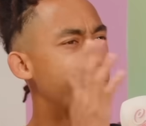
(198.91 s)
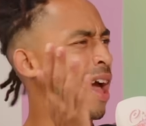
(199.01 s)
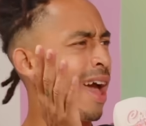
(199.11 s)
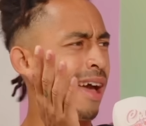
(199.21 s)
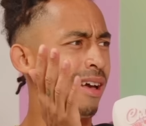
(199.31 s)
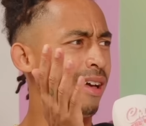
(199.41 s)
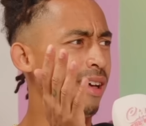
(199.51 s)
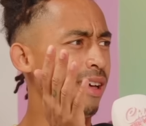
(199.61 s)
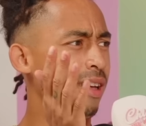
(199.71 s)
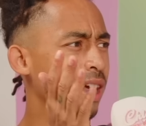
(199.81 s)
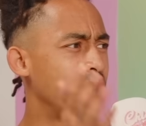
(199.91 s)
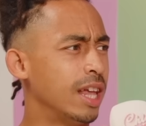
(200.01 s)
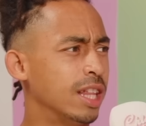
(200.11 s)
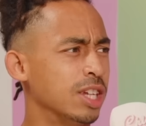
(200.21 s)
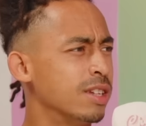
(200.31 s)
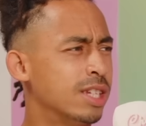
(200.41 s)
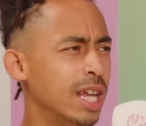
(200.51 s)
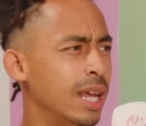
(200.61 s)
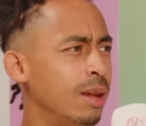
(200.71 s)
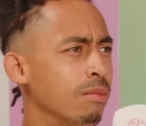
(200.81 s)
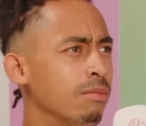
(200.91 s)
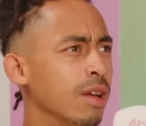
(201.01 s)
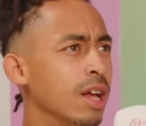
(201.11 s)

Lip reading: fair. It doesn't seem